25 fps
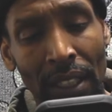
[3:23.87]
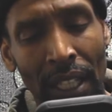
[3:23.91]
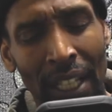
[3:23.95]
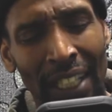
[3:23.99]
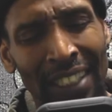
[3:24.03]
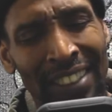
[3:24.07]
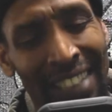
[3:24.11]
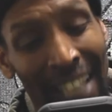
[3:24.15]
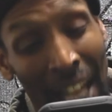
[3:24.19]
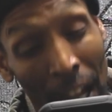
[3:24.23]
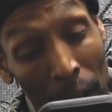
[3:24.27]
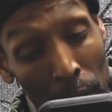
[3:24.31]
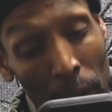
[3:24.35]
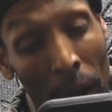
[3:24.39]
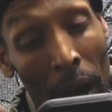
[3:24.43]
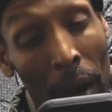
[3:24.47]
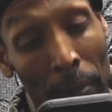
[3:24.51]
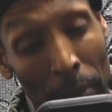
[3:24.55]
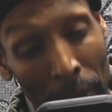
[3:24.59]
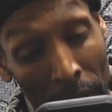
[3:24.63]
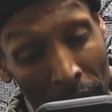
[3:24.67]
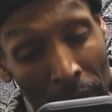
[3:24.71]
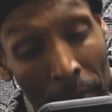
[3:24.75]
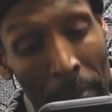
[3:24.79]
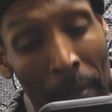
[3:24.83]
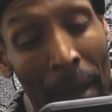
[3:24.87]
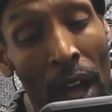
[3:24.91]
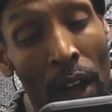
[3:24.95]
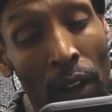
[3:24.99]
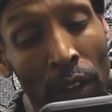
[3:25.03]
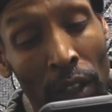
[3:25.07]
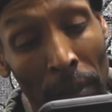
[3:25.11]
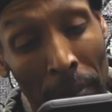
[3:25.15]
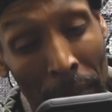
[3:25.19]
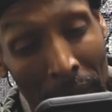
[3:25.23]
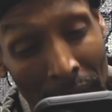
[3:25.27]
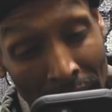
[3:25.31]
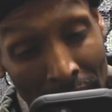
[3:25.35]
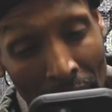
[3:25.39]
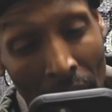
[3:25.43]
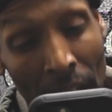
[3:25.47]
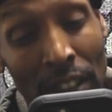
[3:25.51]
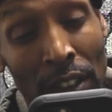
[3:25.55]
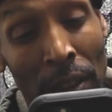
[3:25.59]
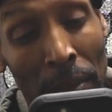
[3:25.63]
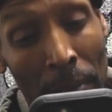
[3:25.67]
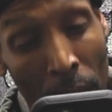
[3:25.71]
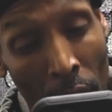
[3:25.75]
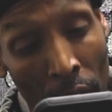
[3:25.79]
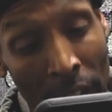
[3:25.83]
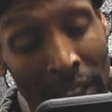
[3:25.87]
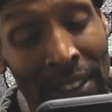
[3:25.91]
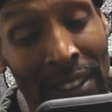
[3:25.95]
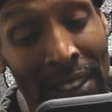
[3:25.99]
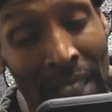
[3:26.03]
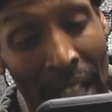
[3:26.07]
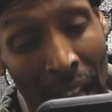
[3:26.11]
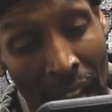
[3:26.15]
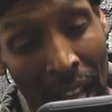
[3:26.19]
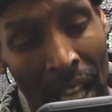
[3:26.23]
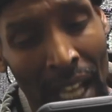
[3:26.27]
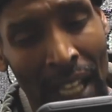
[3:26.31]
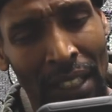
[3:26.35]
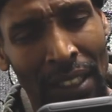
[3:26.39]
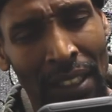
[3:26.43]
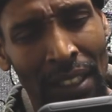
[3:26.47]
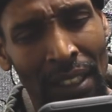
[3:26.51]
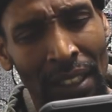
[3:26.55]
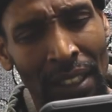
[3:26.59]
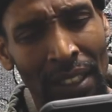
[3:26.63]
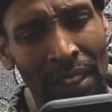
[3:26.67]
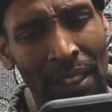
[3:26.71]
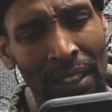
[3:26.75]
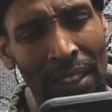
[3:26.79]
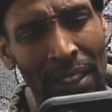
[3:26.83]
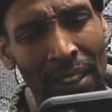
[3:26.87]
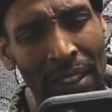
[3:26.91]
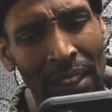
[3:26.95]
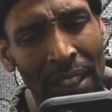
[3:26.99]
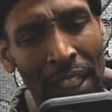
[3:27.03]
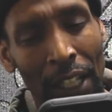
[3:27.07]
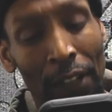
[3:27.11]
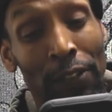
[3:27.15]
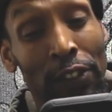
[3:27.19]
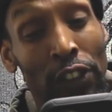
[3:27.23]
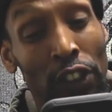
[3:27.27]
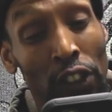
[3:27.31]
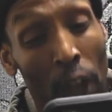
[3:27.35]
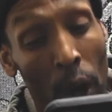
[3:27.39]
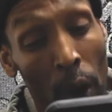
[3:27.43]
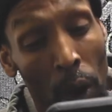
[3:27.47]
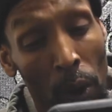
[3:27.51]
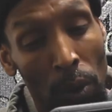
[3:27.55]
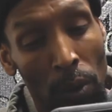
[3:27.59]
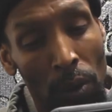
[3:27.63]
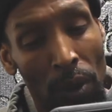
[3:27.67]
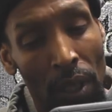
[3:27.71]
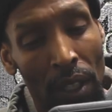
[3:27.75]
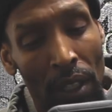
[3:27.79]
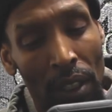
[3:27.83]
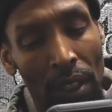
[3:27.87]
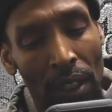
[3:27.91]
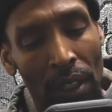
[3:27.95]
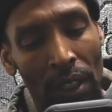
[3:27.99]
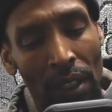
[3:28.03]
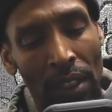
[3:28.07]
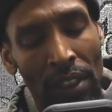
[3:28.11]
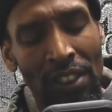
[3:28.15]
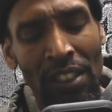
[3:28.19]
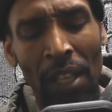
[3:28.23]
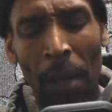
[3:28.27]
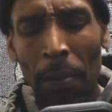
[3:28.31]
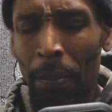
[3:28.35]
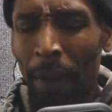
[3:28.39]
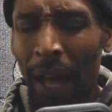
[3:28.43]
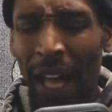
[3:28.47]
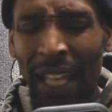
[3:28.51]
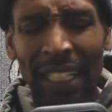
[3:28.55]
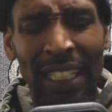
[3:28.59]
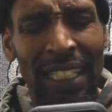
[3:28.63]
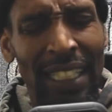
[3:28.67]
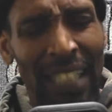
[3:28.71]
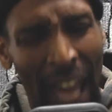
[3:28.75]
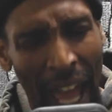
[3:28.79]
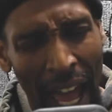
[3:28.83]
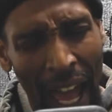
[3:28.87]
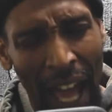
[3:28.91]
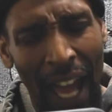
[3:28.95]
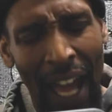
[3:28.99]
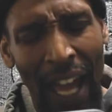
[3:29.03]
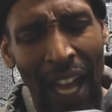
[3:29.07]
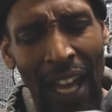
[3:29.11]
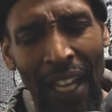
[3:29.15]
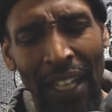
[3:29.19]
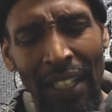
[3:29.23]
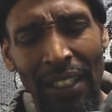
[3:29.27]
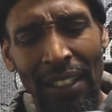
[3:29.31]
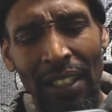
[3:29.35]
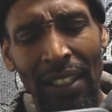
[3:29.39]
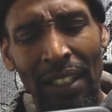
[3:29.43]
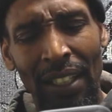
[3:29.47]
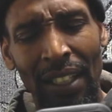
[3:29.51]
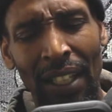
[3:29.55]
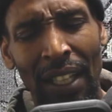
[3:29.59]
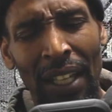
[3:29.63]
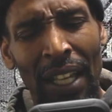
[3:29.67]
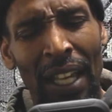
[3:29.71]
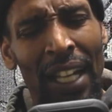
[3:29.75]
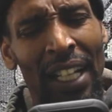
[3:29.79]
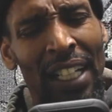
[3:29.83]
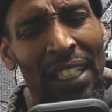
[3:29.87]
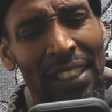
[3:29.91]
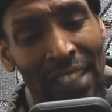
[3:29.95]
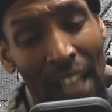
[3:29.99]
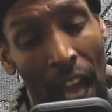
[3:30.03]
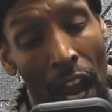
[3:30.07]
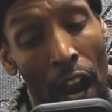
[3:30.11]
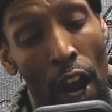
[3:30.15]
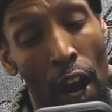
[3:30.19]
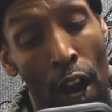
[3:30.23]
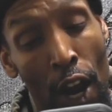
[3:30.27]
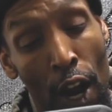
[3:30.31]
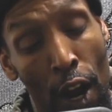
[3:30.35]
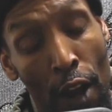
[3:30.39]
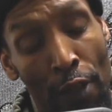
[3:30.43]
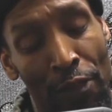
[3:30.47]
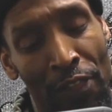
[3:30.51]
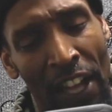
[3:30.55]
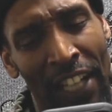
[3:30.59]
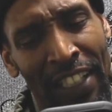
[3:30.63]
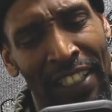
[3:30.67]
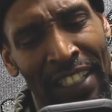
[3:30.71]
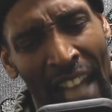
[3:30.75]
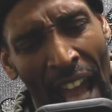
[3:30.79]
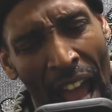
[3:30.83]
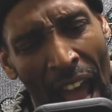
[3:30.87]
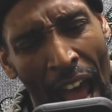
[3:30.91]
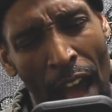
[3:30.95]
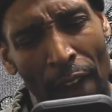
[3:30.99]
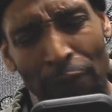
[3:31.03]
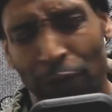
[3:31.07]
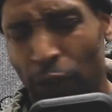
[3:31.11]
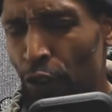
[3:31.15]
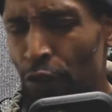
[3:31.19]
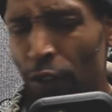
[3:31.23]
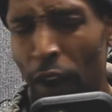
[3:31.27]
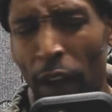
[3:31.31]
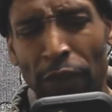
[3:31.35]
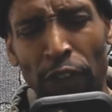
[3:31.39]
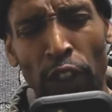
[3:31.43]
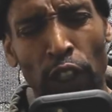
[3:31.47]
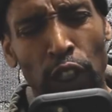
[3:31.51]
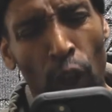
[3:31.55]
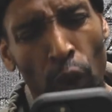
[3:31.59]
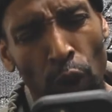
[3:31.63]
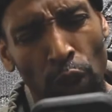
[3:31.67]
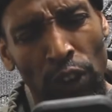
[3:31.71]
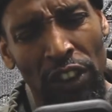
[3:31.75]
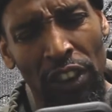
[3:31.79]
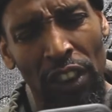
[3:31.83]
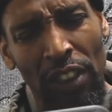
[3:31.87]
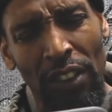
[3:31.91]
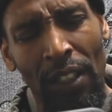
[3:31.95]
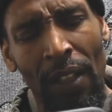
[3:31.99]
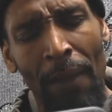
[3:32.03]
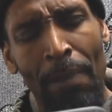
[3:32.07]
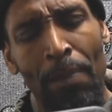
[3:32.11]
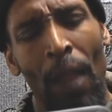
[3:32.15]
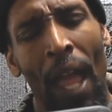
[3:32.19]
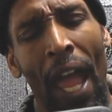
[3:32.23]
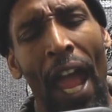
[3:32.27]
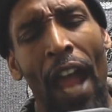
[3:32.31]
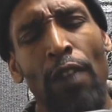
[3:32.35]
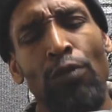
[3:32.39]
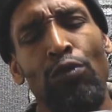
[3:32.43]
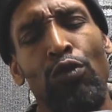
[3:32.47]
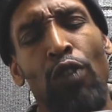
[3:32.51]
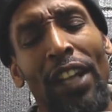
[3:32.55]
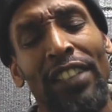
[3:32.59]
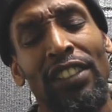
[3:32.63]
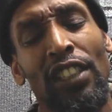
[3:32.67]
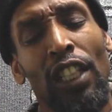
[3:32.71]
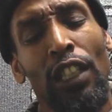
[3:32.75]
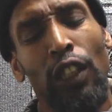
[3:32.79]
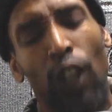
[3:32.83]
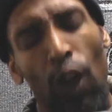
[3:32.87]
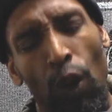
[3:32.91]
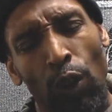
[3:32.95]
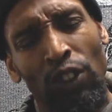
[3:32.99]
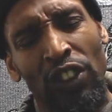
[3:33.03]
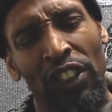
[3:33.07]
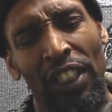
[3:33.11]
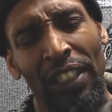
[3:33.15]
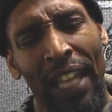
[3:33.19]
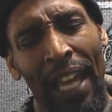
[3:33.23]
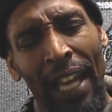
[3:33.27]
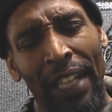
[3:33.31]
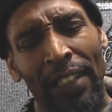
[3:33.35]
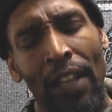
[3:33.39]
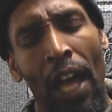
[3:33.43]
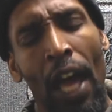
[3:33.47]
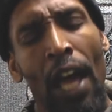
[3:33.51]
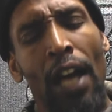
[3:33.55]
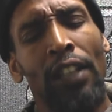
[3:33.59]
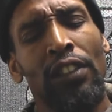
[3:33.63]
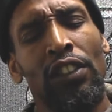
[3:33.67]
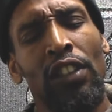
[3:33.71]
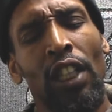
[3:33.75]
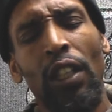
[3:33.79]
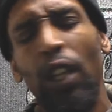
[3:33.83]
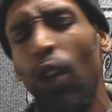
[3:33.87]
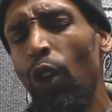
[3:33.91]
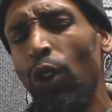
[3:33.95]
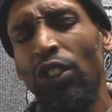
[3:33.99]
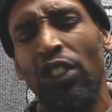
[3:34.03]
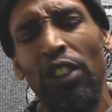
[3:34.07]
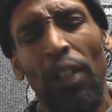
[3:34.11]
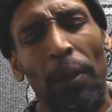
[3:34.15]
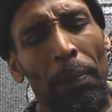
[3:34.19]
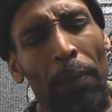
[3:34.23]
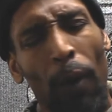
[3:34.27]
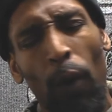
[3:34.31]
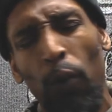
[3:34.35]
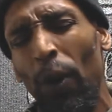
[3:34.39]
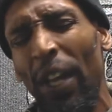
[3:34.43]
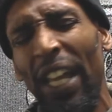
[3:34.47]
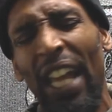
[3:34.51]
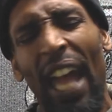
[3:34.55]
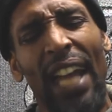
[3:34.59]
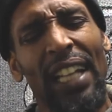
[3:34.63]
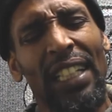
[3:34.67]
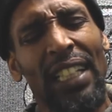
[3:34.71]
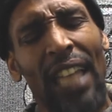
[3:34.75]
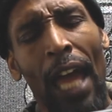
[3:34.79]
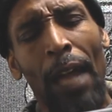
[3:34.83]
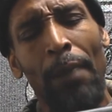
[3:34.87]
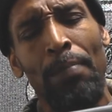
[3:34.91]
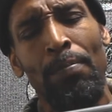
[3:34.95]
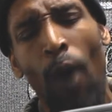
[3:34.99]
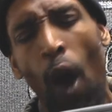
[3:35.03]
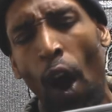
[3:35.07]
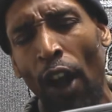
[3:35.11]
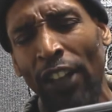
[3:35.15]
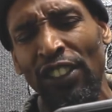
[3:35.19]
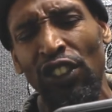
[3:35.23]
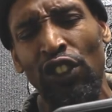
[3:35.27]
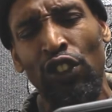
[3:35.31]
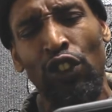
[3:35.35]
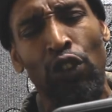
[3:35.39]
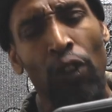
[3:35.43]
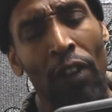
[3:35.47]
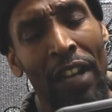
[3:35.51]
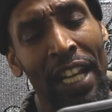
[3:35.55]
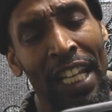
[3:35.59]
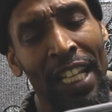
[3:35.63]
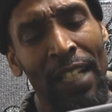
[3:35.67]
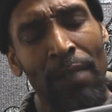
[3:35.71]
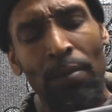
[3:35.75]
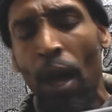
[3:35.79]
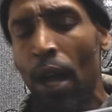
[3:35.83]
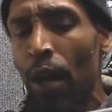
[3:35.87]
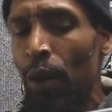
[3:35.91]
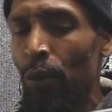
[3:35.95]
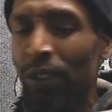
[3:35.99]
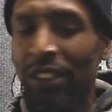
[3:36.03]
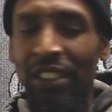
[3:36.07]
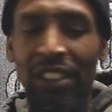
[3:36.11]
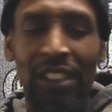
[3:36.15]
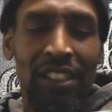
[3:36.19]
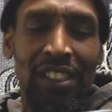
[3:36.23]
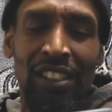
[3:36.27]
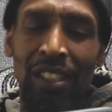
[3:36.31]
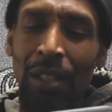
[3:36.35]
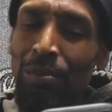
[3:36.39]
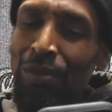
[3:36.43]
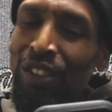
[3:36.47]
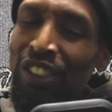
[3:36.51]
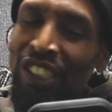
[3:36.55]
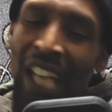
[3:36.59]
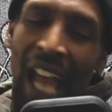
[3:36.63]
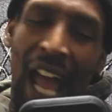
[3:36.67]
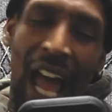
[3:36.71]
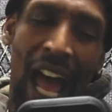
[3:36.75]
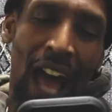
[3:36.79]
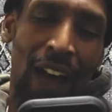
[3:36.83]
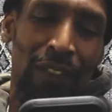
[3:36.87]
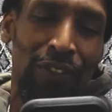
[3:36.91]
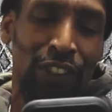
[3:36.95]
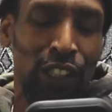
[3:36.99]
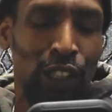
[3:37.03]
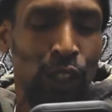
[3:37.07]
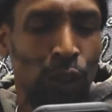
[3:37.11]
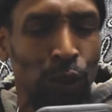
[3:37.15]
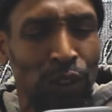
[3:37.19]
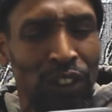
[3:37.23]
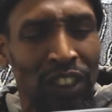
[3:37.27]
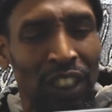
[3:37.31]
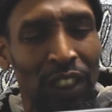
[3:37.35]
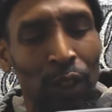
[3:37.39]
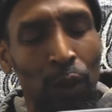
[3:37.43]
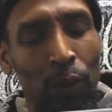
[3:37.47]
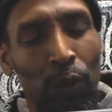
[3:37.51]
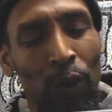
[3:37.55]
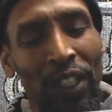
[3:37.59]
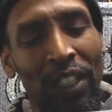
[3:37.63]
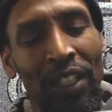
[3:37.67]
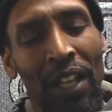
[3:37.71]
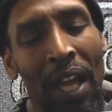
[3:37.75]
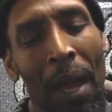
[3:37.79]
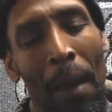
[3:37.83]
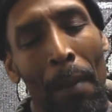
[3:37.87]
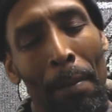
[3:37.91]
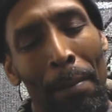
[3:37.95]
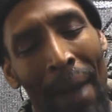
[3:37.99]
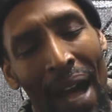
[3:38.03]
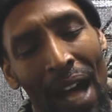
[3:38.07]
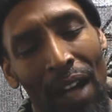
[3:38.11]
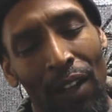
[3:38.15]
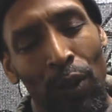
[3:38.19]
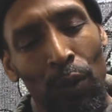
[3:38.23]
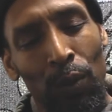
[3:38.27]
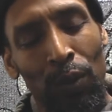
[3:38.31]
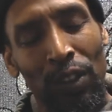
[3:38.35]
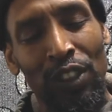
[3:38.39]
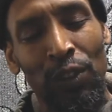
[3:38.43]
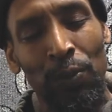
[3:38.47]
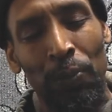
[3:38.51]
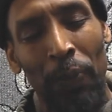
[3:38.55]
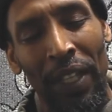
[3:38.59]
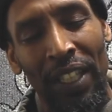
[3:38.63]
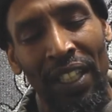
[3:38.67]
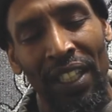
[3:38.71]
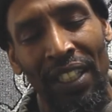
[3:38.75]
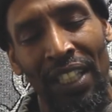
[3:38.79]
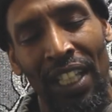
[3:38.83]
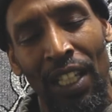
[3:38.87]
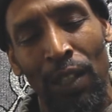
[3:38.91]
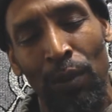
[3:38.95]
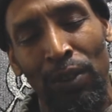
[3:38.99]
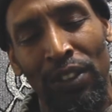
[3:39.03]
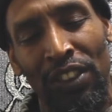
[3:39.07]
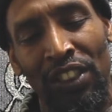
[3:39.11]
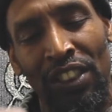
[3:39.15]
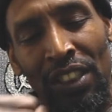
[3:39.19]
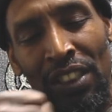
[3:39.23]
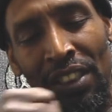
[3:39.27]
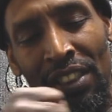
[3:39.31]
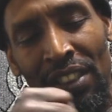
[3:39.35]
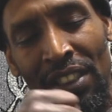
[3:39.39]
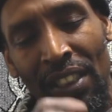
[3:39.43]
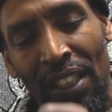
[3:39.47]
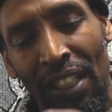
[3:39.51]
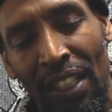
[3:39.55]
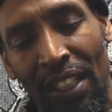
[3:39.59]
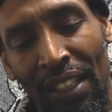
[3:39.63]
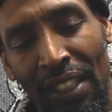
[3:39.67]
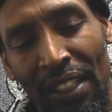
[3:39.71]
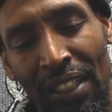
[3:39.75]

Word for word: Is that why Brother Malcolm and Doctor Martin died? If so, somebody lied. Cause I heard they died for revolution and resolution and solution, but we act like Martin's dream was just some jive illusion, and when Malcolm was speaking, he was just